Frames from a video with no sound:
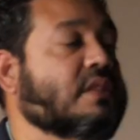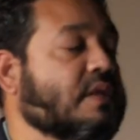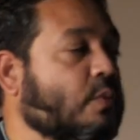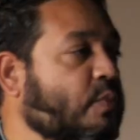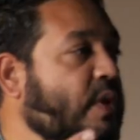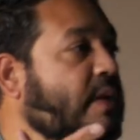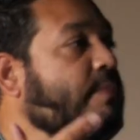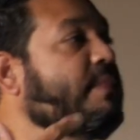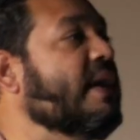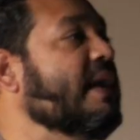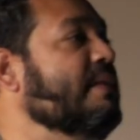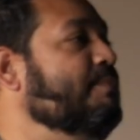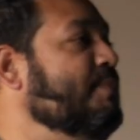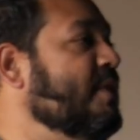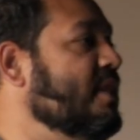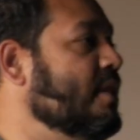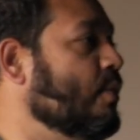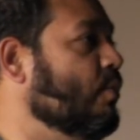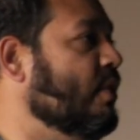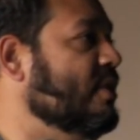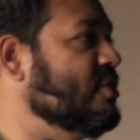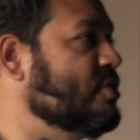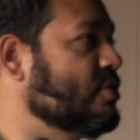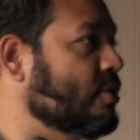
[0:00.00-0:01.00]
That we might be
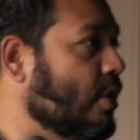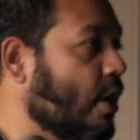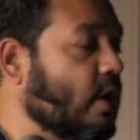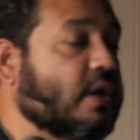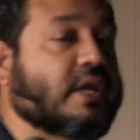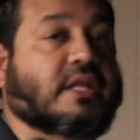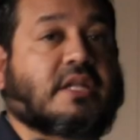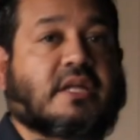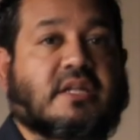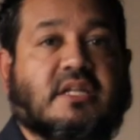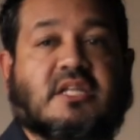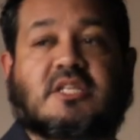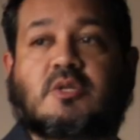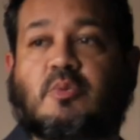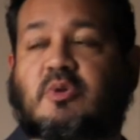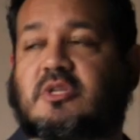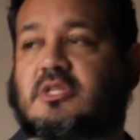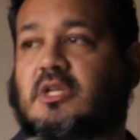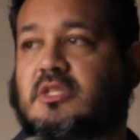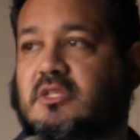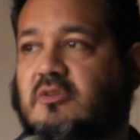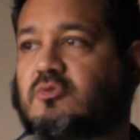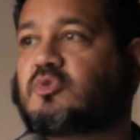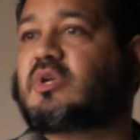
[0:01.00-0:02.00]
the ones targeted as a
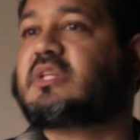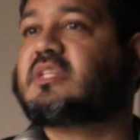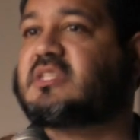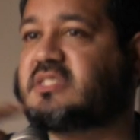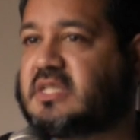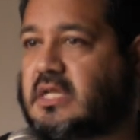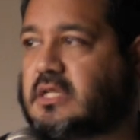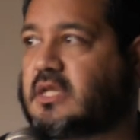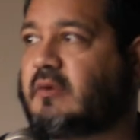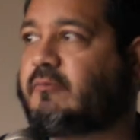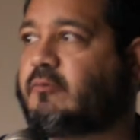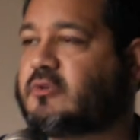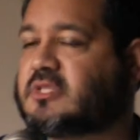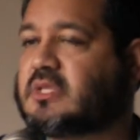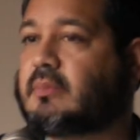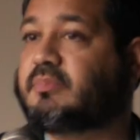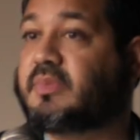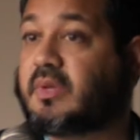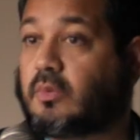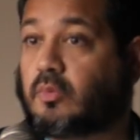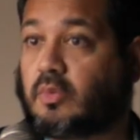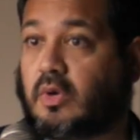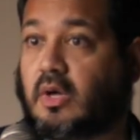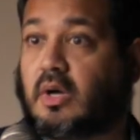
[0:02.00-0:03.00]
result of trying to stand up for
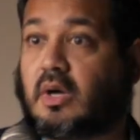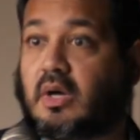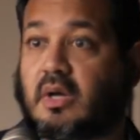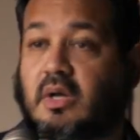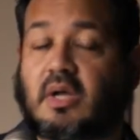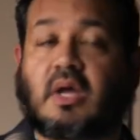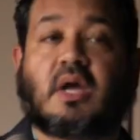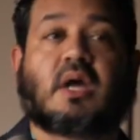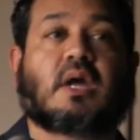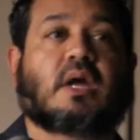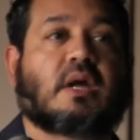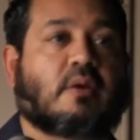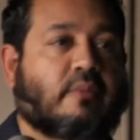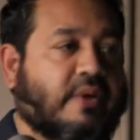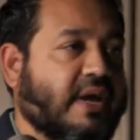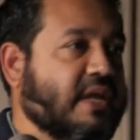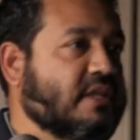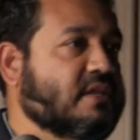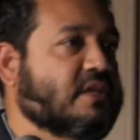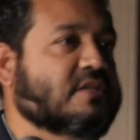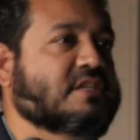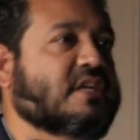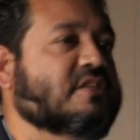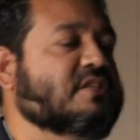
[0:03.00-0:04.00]
something wrong,
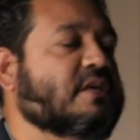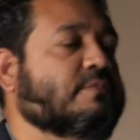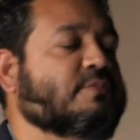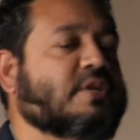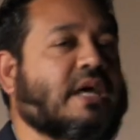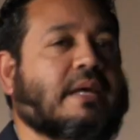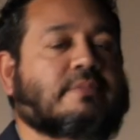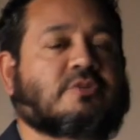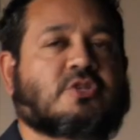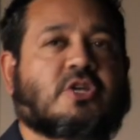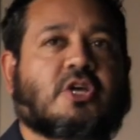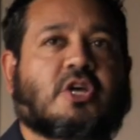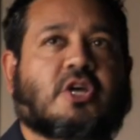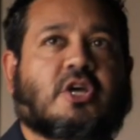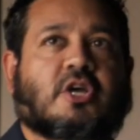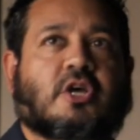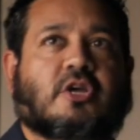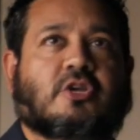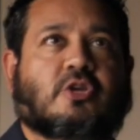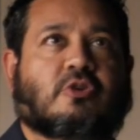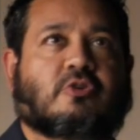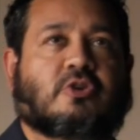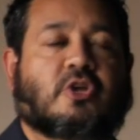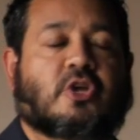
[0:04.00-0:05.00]
right? It's like sometimes
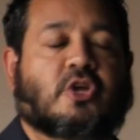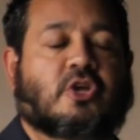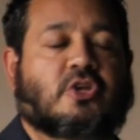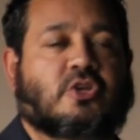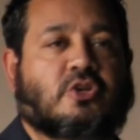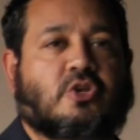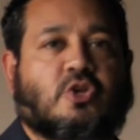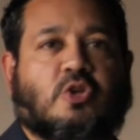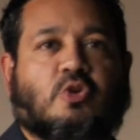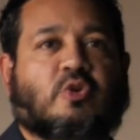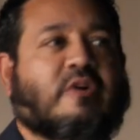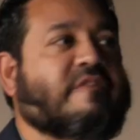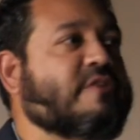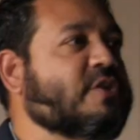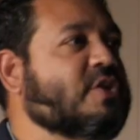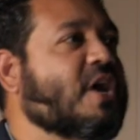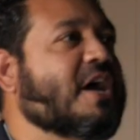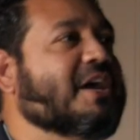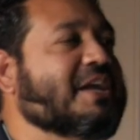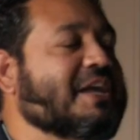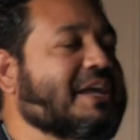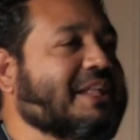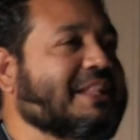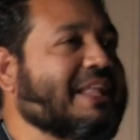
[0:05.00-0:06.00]
you don't ever
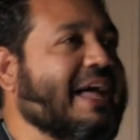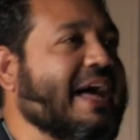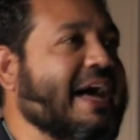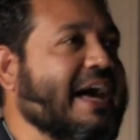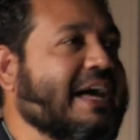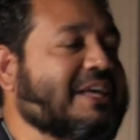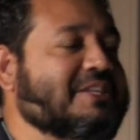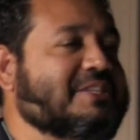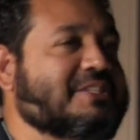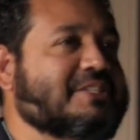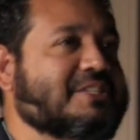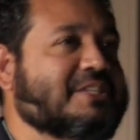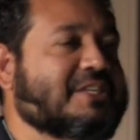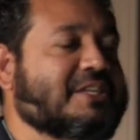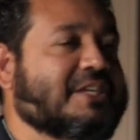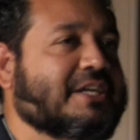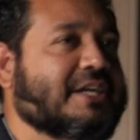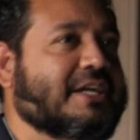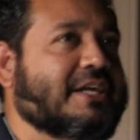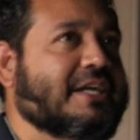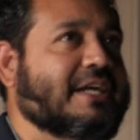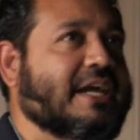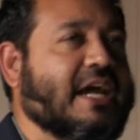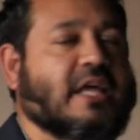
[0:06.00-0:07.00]
talk in class,
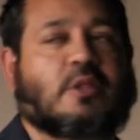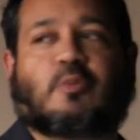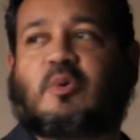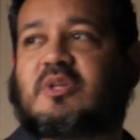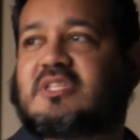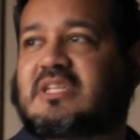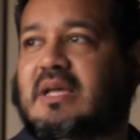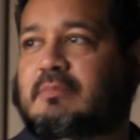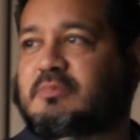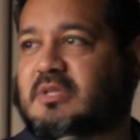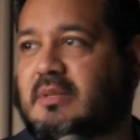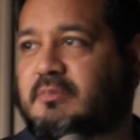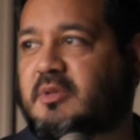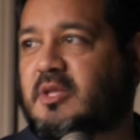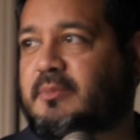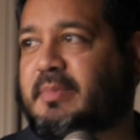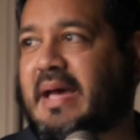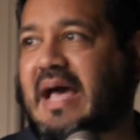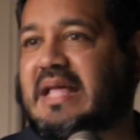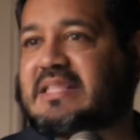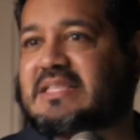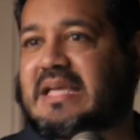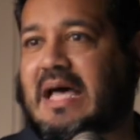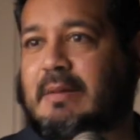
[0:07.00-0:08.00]
and the one time something
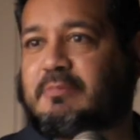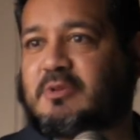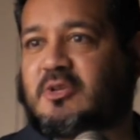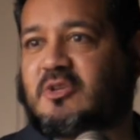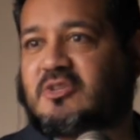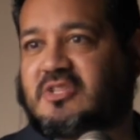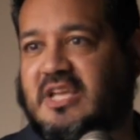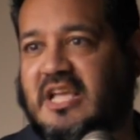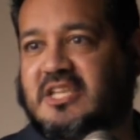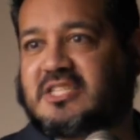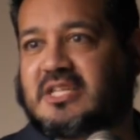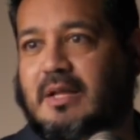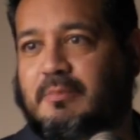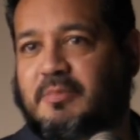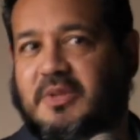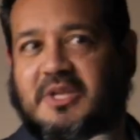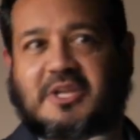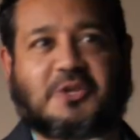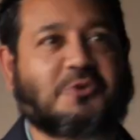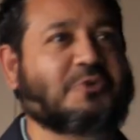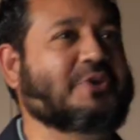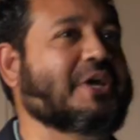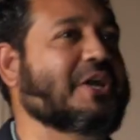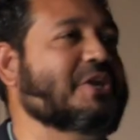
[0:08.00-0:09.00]
bad's happened, you say
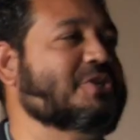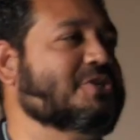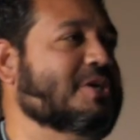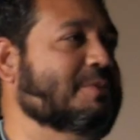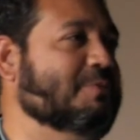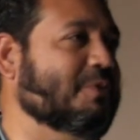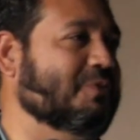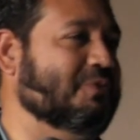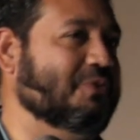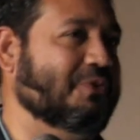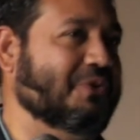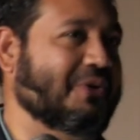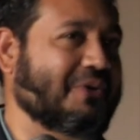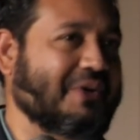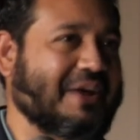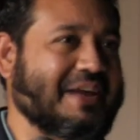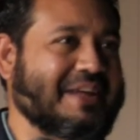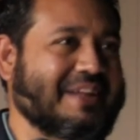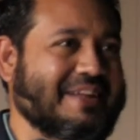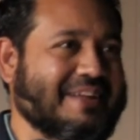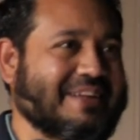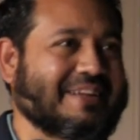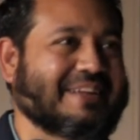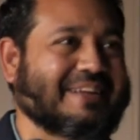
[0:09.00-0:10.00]
something, you get in trouble for it,
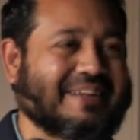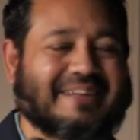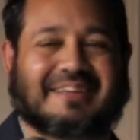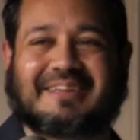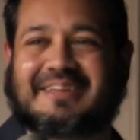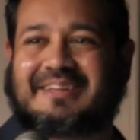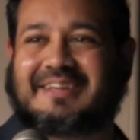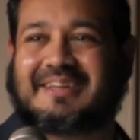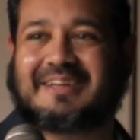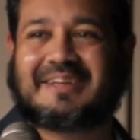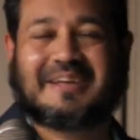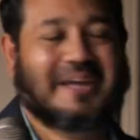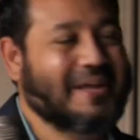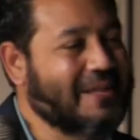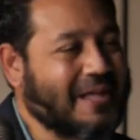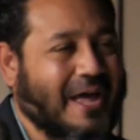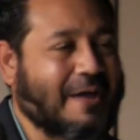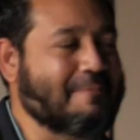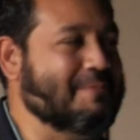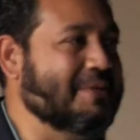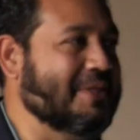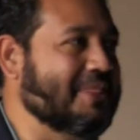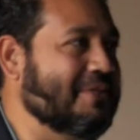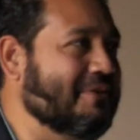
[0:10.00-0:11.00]
right?
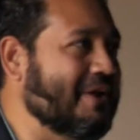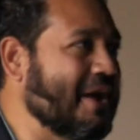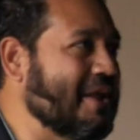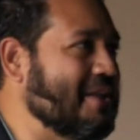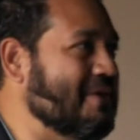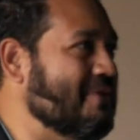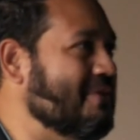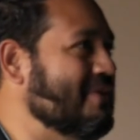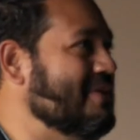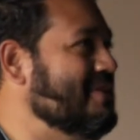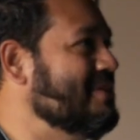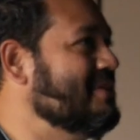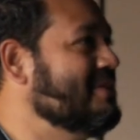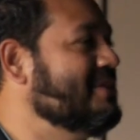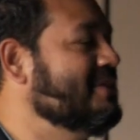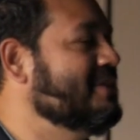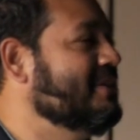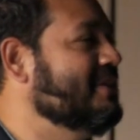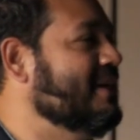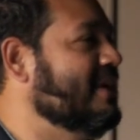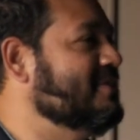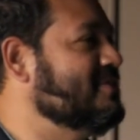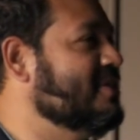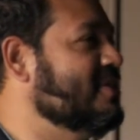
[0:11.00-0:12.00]
I've been there, I know it.
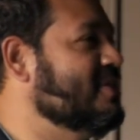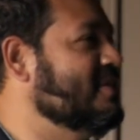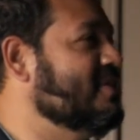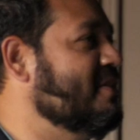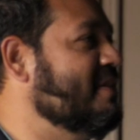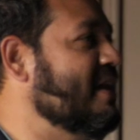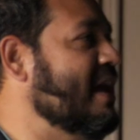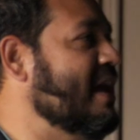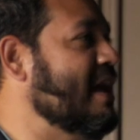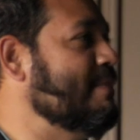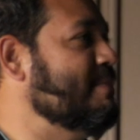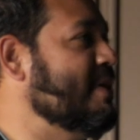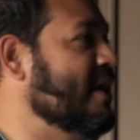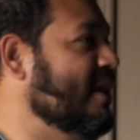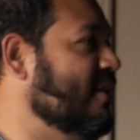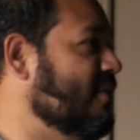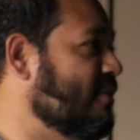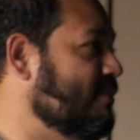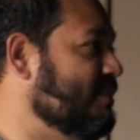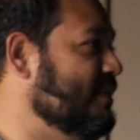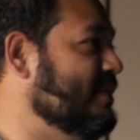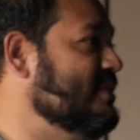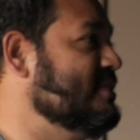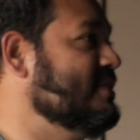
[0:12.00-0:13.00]
I saw another hand back here,
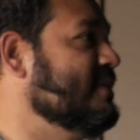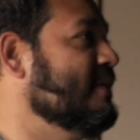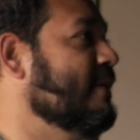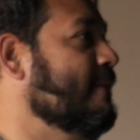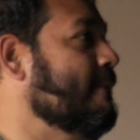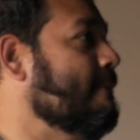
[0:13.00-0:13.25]
please.